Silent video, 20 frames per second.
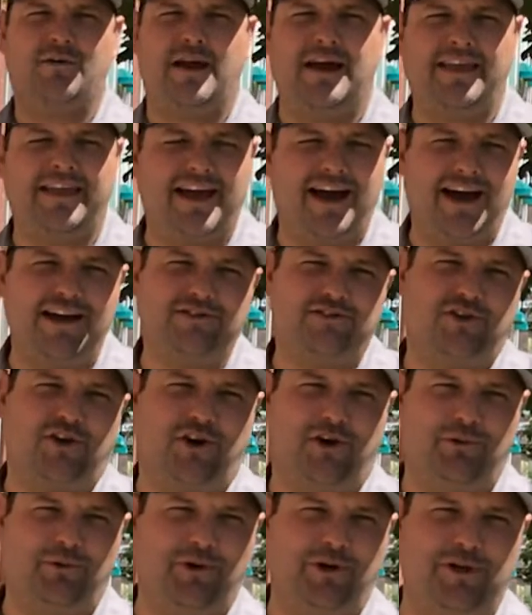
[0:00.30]
Alright guys,
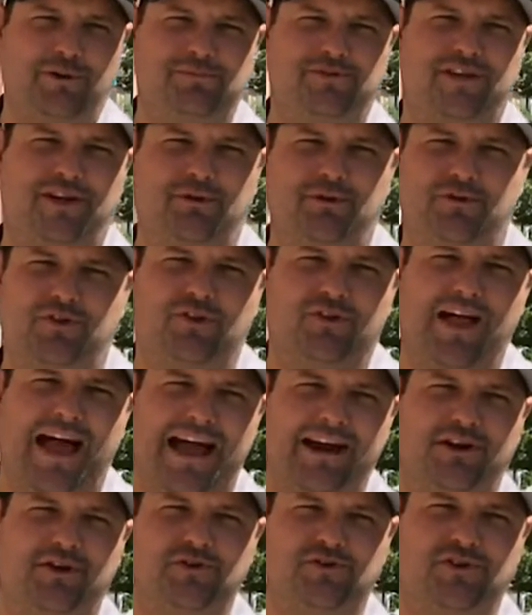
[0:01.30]
Kurt Williams here with the
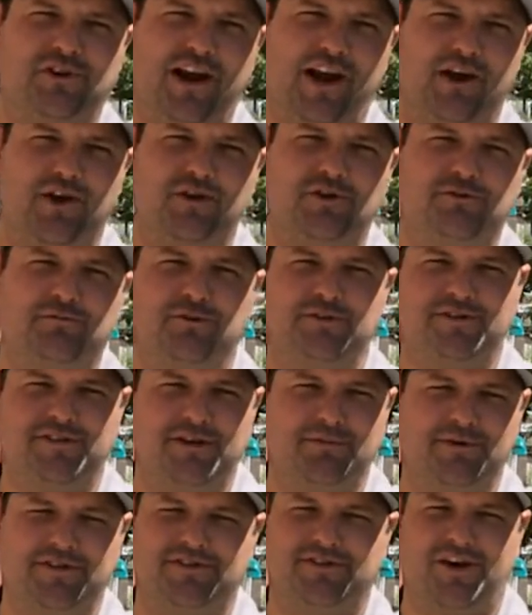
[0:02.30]
Land Cruiser Heritage
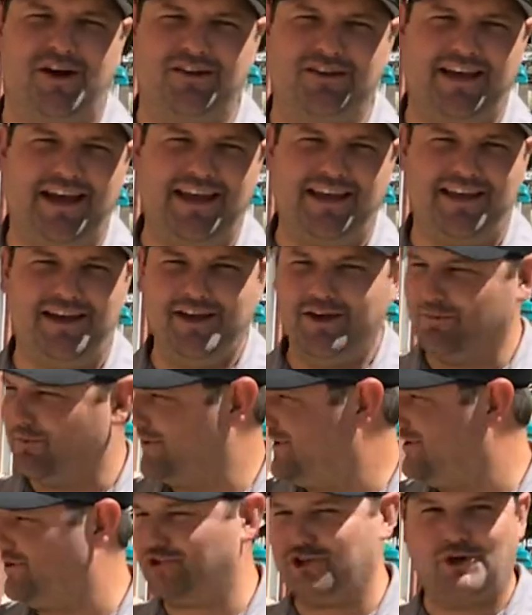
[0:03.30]
Museum in Salt Lake.
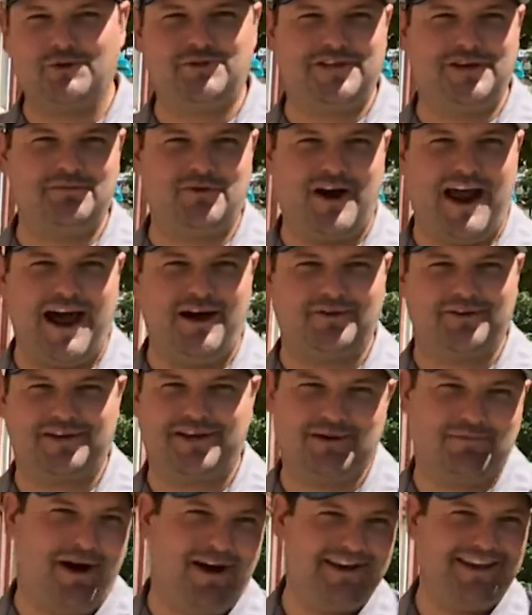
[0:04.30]
We're going to show Tim around.
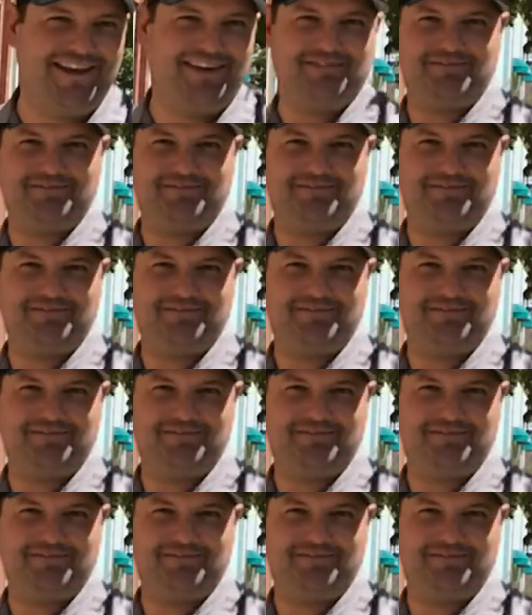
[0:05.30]
Come on